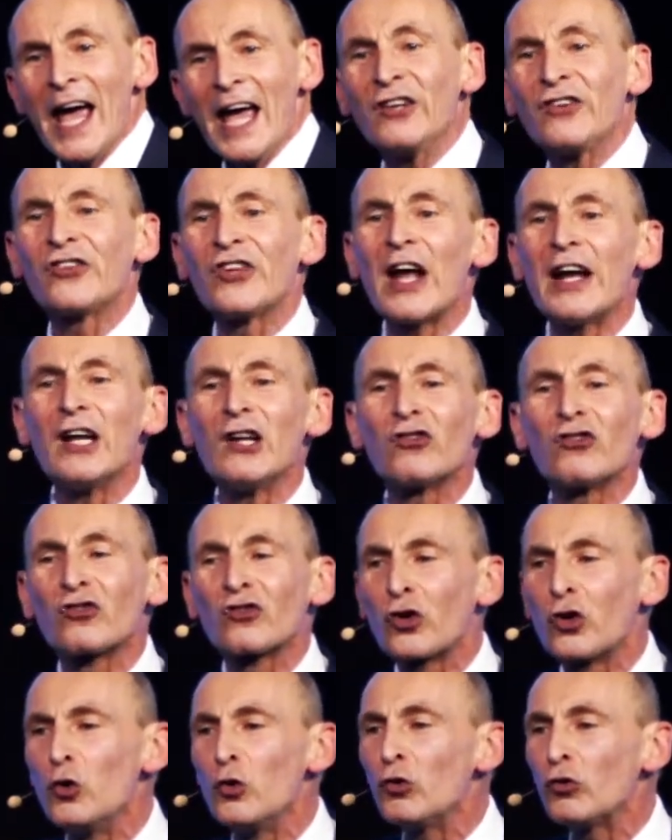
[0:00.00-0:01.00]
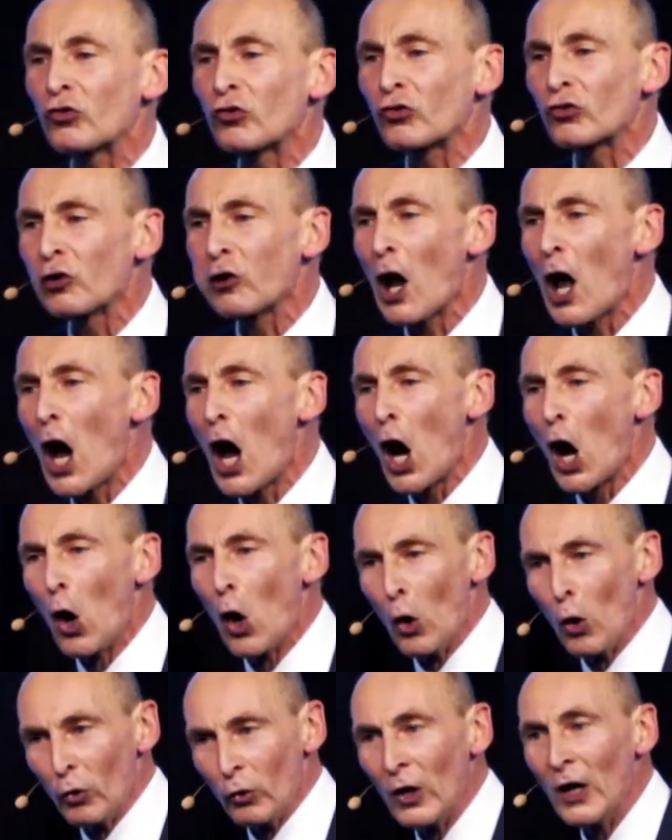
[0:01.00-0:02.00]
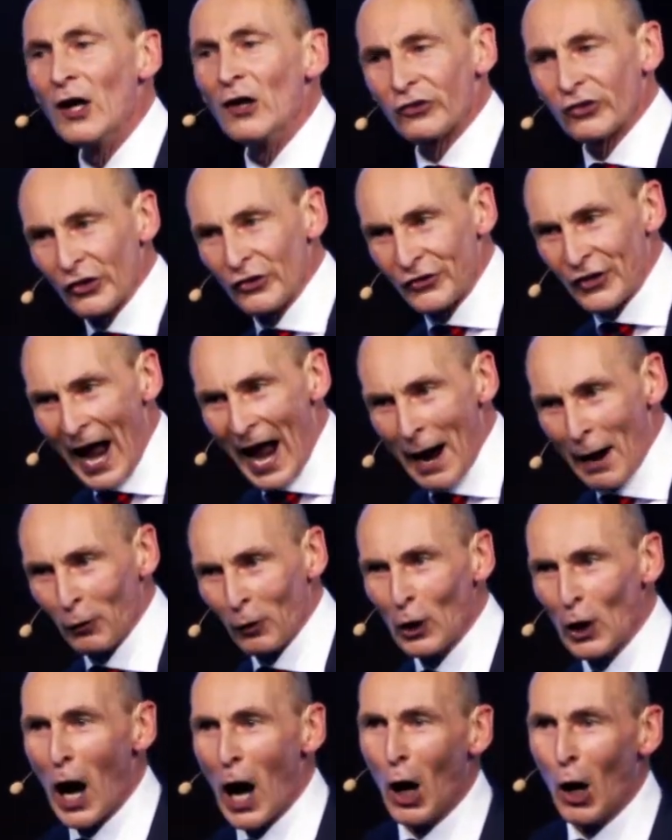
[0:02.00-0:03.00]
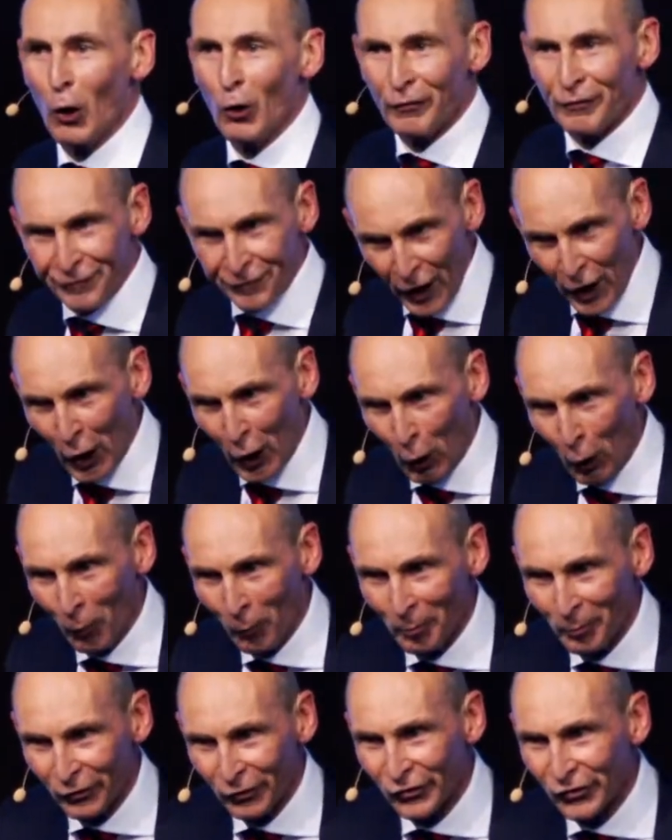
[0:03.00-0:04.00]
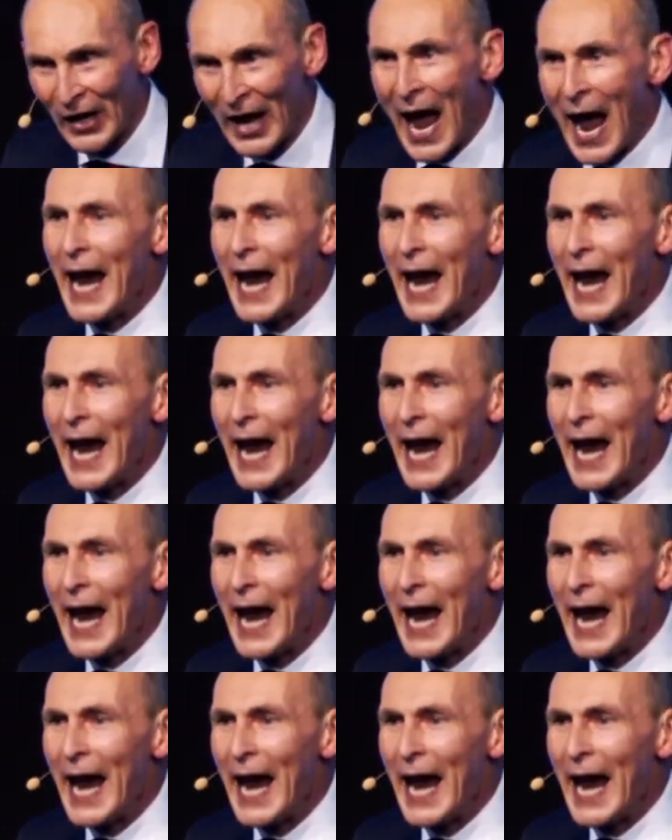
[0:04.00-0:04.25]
He said it's too slow to download films.